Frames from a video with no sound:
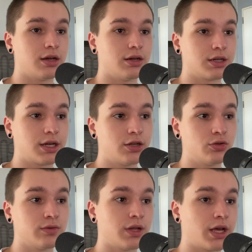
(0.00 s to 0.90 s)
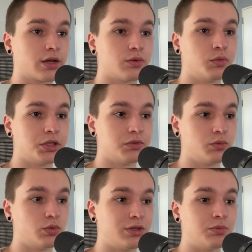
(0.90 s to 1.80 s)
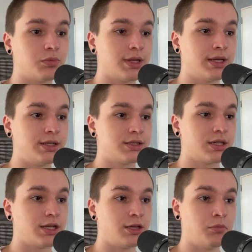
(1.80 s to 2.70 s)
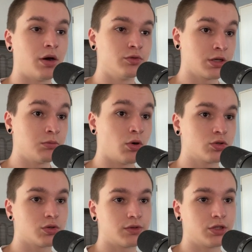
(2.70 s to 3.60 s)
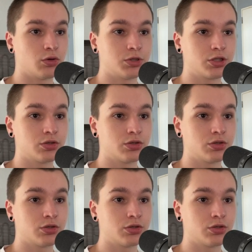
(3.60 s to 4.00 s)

uh, kind of like when we place a bounding box over an object.